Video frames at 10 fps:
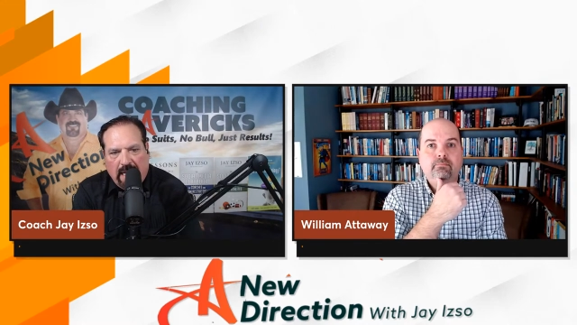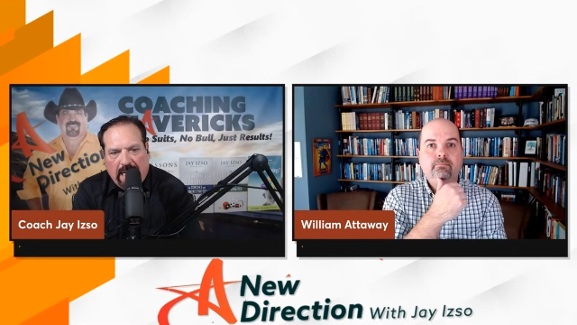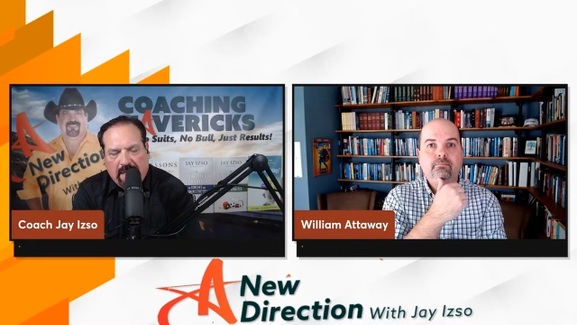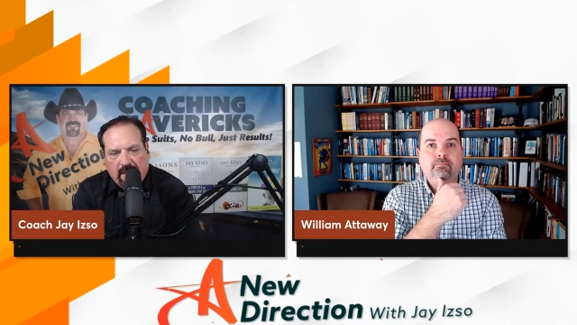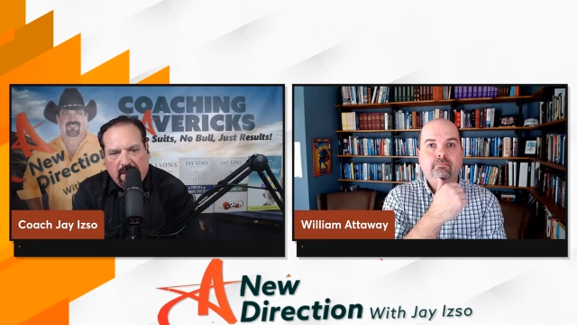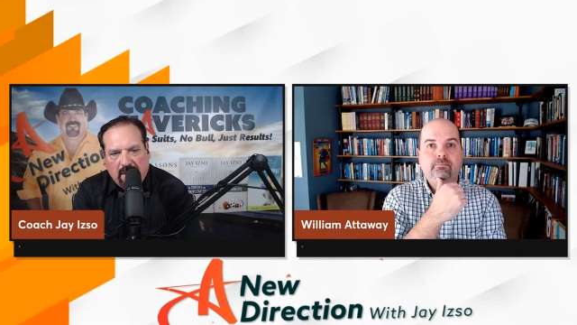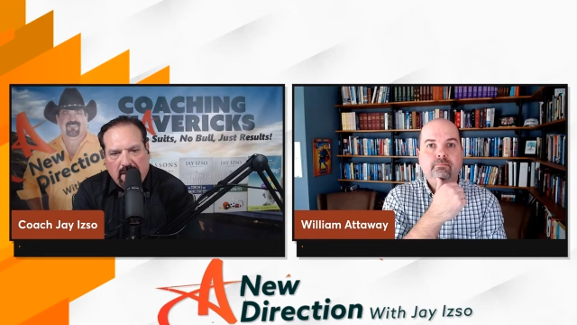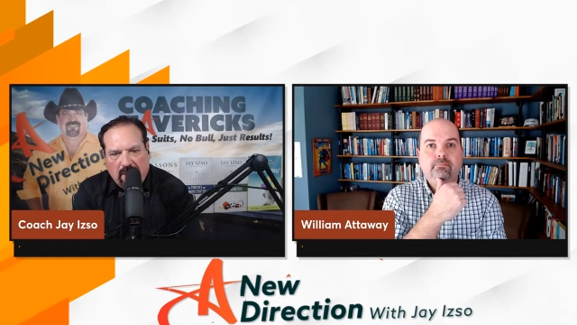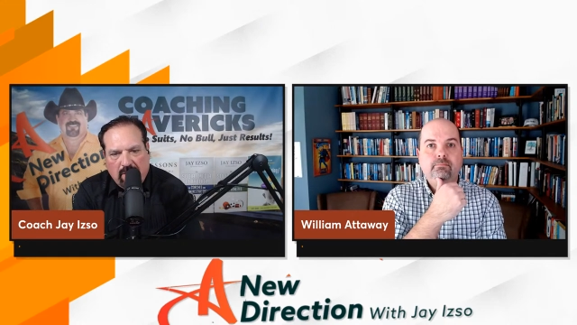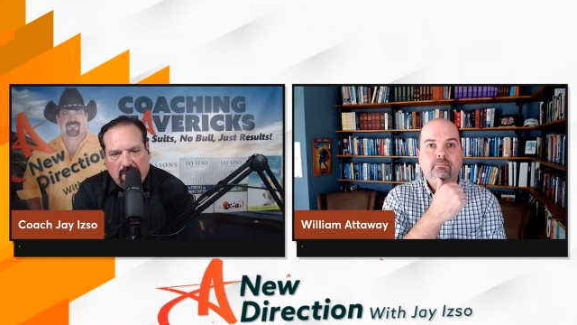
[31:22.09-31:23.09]
Speaker 1: And
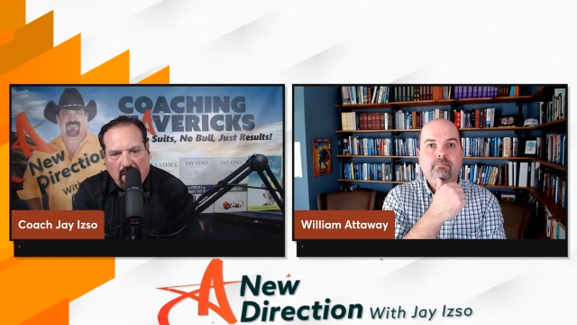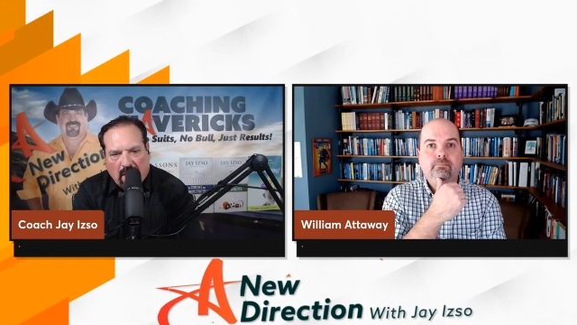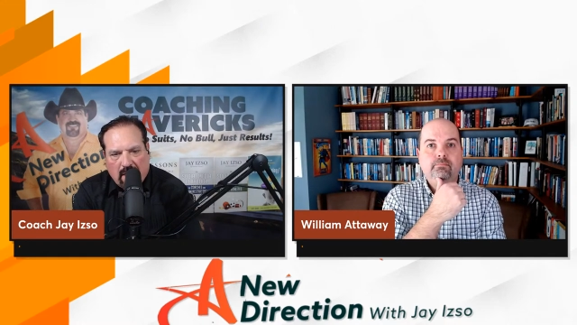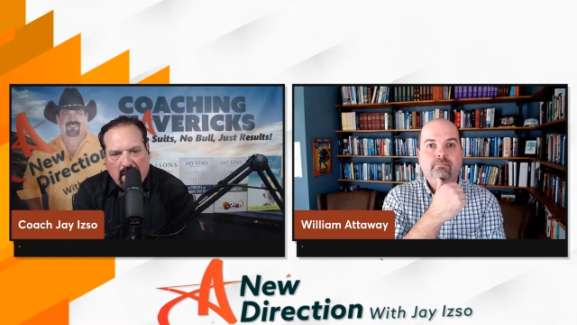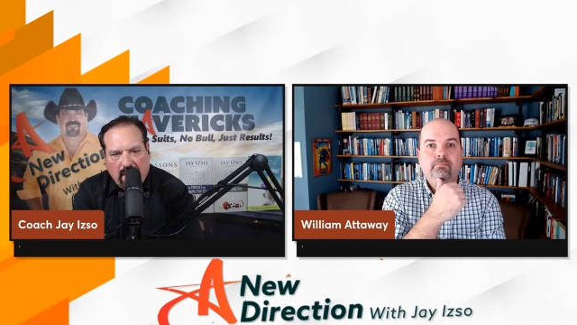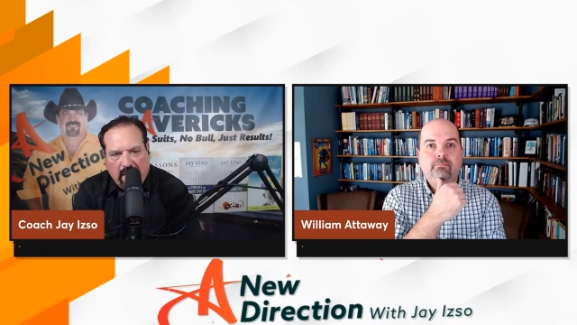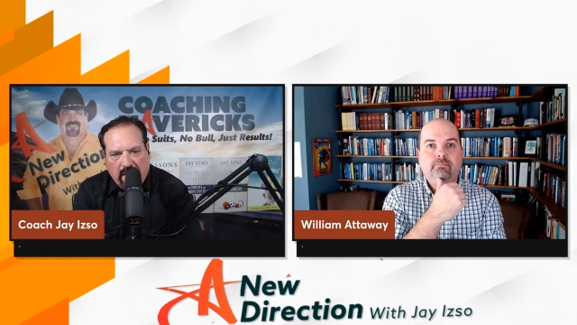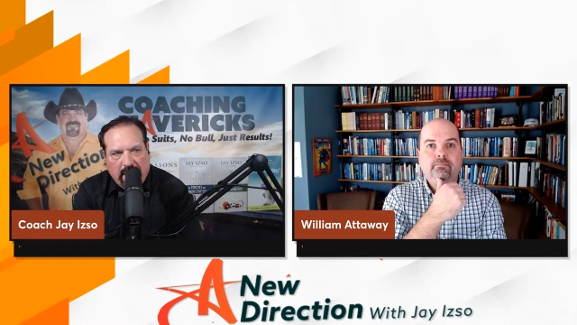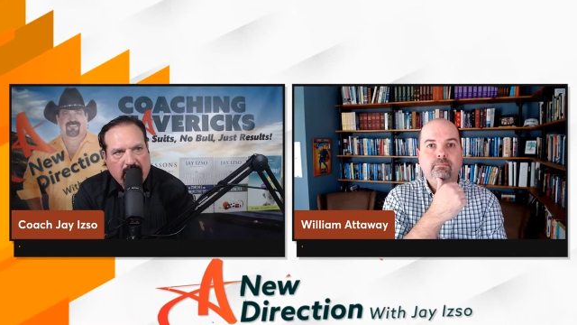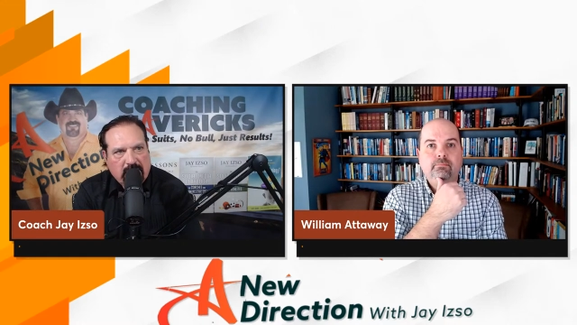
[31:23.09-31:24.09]
you talk in here,